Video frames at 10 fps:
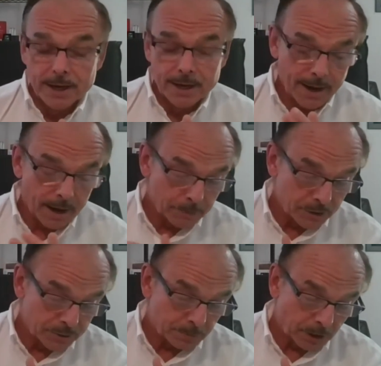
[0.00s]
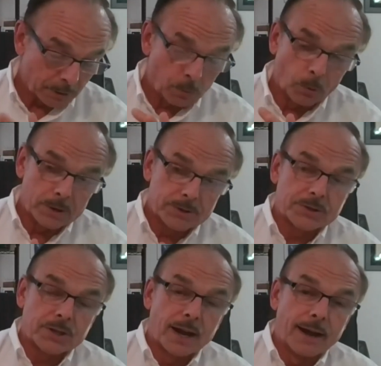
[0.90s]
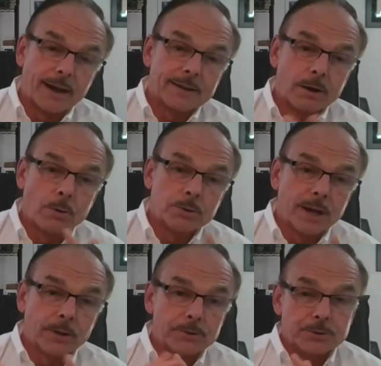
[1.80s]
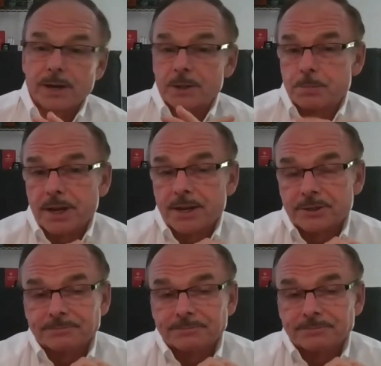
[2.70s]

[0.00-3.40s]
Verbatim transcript: uh, municipal airports, you know, hotels, and transportation.